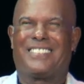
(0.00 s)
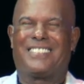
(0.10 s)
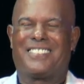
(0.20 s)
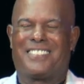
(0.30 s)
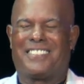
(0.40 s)

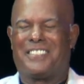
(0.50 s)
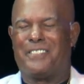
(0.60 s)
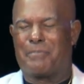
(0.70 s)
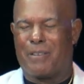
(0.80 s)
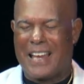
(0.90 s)
So that
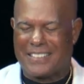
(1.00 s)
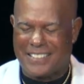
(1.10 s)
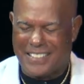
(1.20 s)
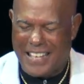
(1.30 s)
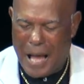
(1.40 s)
you've
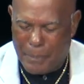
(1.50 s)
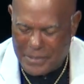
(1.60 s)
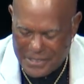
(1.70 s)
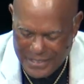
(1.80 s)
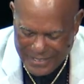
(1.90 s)
practiced the
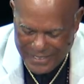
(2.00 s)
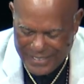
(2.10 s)
opposite